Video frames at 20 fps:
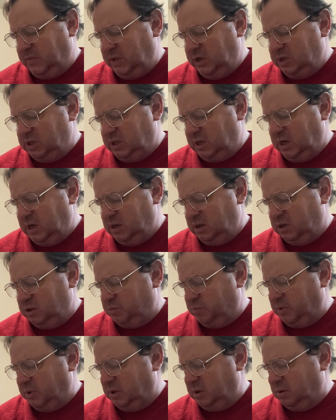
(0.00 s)
skate is
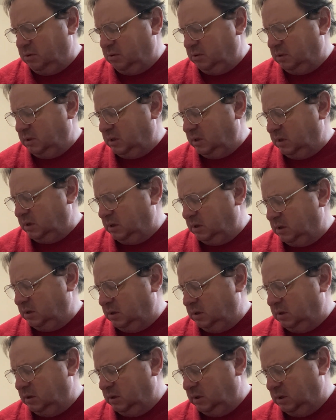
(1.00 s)
pretty good. I like it.
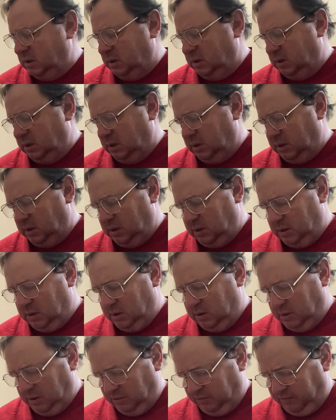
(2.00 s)

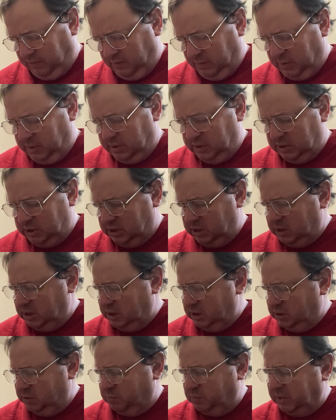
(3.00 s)
If you wanna
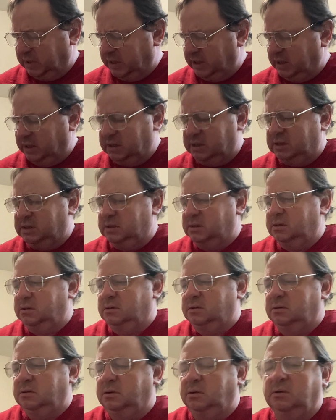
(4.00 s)
change blades,
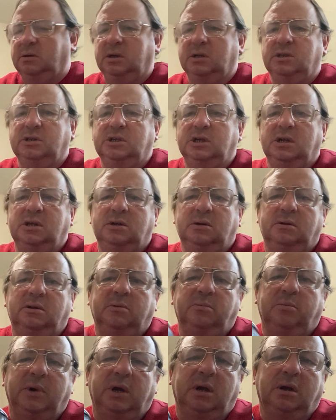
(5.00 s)
you can change on the
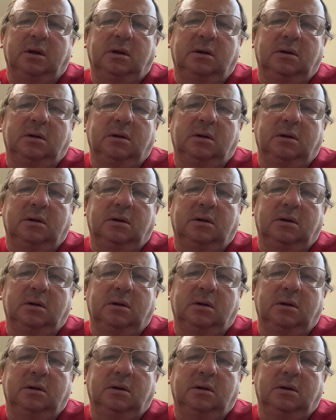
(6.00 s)
back.